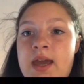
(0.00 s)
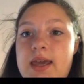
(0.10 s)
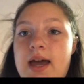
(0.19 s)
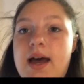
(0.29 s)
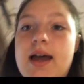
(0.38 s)

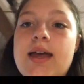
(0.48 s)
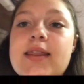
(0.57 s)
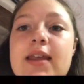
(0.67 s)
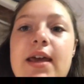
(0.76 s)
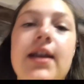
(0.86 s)
Yeah,
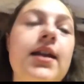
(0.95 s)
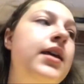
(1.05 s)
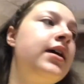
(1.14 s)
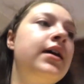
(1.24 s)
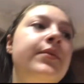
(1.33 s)
and then
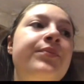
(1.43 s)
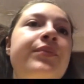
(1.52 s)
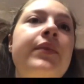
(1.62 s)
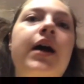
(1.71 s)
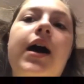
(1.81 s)

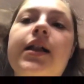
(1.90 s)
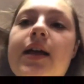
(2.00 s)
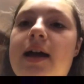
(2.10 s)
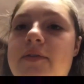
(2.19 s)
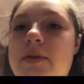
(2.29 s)
I'll
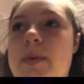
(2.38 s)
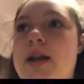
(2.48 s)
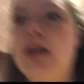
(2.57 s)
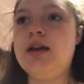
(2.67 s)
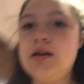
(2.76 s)
let
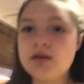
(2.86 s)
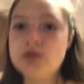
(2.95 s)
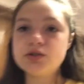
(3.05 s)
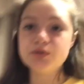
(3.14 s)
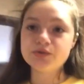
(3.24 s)
everybody
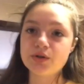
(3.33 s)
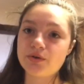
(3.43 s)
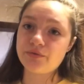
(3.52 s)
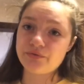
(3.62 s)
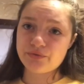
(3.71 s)
choose their
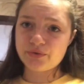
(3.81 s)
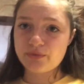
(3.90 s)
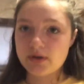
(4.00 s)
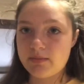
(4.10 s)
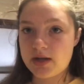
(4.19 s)
own
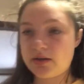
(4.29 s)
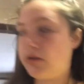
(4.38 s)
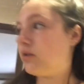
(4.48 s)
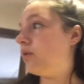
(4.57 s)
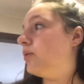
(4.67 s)
fruit and make
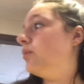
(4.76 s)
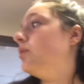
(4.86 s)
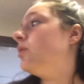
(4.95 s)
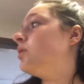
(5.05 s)
their own